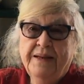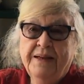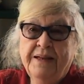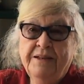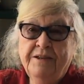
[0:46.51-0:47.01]

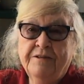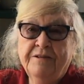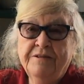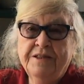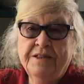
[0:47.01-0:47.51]
I don't
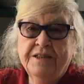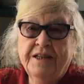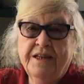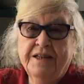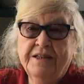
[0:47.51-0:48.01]
know. It's
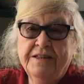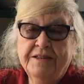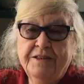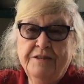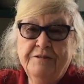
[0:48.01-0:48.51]

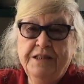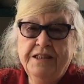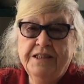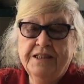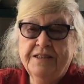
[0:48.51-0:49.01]

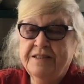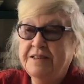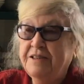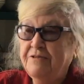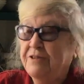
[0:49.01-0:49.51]
unique. It's
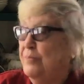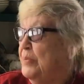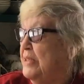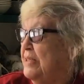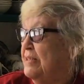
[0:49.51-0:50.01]
different
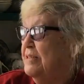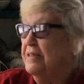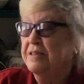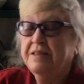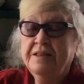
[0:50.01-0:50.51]

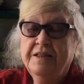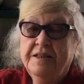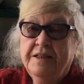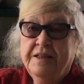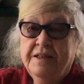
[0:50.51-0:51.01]
because
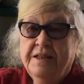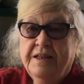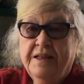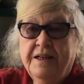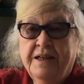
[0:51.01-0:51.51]

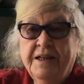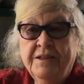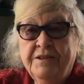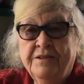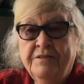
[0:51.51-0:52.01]
I
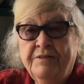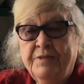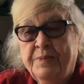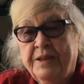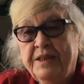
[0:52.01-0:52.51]
don't know.
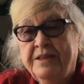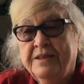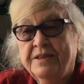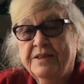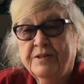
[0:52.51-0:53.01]
Everybody
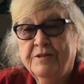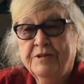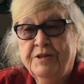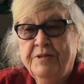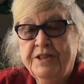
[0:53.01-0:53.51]
is
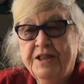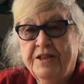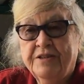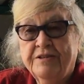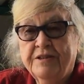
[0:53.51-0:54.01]
close to each
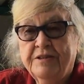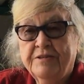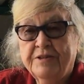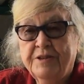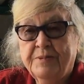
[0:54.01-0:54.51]
other,
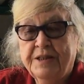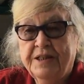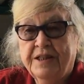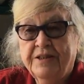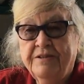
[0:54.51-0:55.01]
close to one
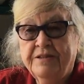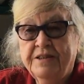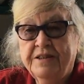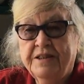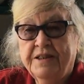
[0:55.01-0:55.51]
another,
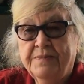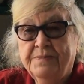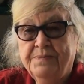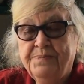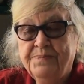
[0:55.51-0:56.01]

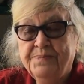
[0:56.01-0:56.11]
and